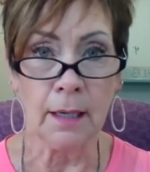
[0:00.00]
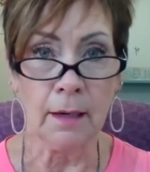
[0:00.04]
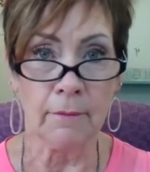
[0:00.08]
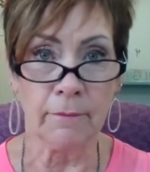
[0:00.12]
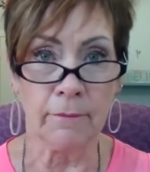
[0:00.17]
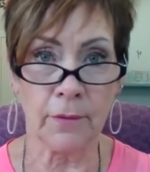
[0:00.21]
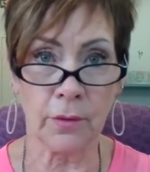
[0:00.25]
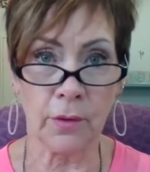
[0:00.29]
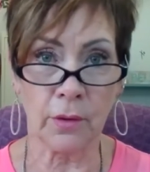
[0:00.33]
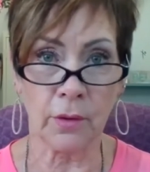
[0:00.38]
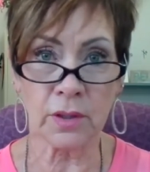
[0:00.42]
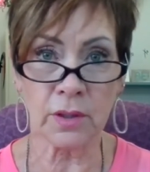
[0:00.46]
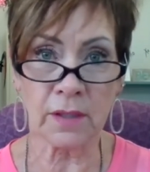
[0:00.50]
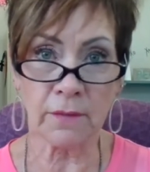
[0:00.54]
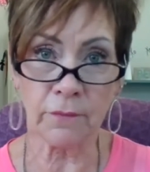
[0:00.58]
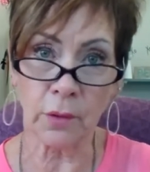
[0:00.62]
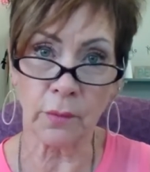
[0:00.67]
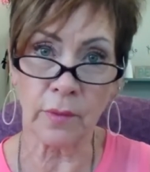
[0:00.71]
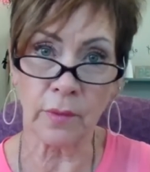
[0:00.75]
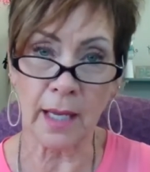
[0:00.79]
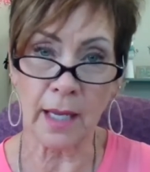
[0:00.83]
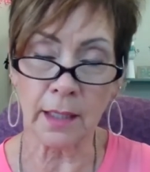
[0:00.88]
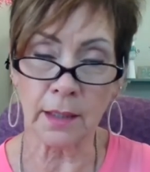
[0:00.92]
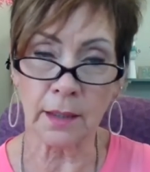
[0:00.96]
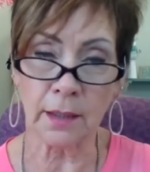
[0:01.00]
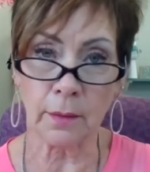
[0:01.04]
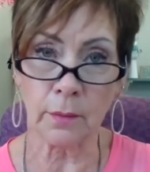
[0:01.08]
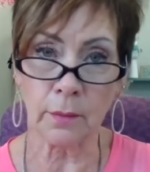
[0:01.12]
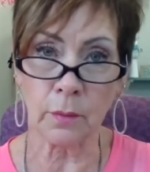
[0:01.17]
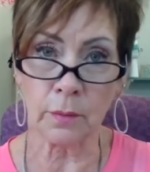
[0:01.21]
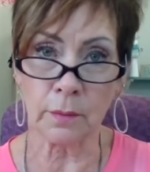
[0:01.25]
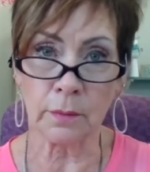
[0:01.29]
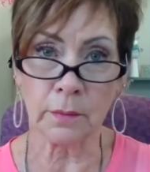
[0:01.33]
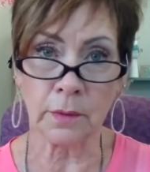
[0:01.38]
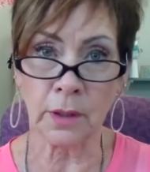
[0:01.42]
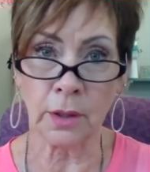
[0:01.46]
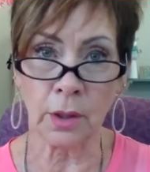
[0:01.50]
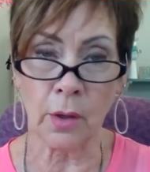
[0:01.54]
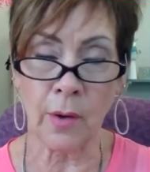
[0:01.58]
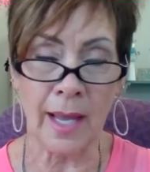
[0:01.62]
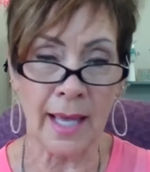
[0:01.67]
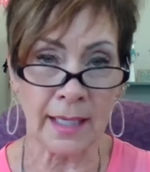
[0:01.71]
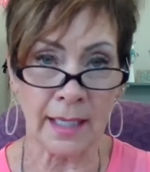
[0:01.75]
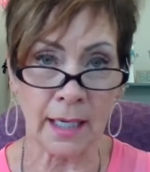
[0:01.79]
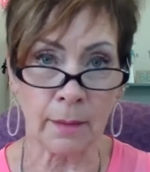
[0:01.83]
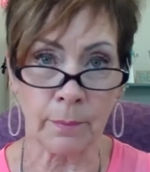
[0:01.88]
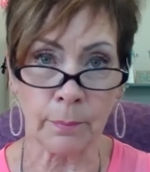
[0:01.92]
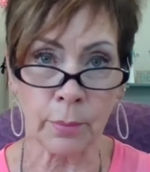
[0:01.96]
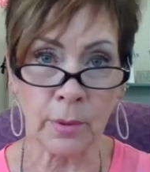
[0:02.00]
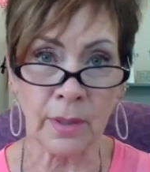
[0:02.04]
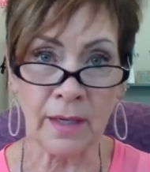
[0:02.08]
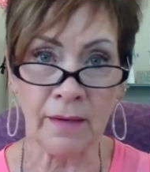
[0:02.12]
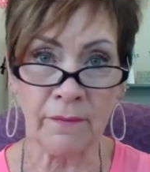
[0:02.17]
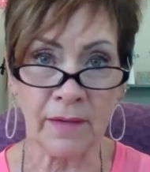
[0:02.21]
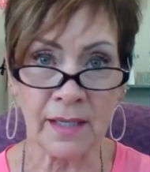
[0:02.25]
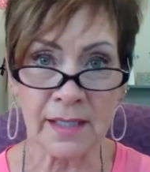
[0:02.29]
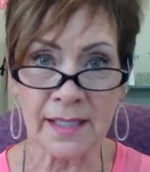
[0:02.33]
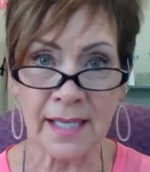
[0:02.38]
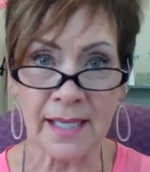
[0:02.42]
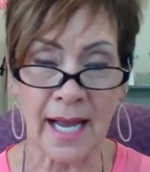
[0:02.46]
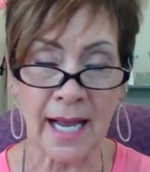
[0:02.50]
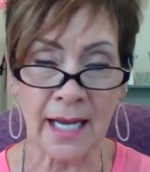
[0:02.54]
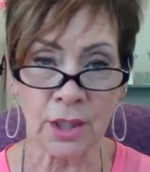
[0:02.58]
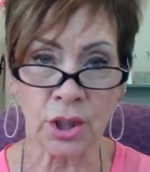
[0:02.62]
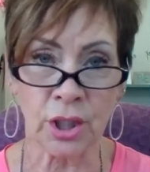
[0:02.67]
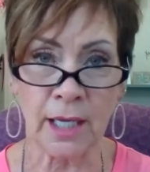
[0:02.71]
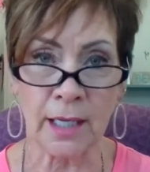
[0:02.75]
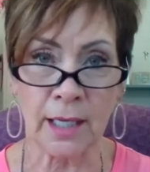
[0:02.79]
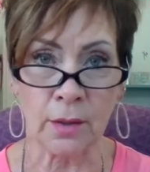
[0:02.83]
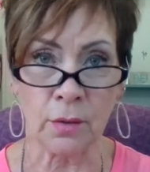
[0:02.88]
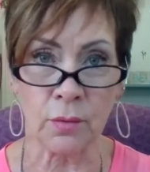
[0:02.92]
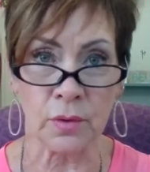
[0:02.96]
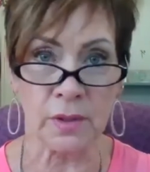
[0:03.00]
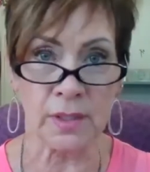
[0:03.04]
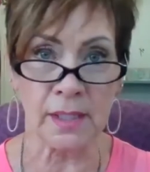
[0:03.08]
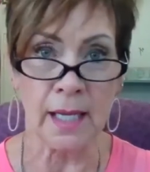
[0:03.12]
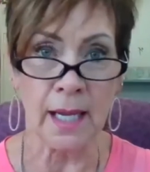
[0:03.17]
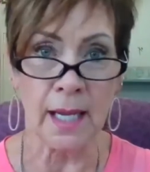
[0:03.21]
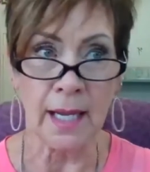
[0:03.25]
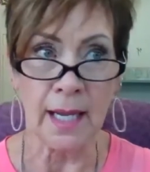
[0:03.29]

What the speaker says: For those of you that, you know, had our previous eyeshadows,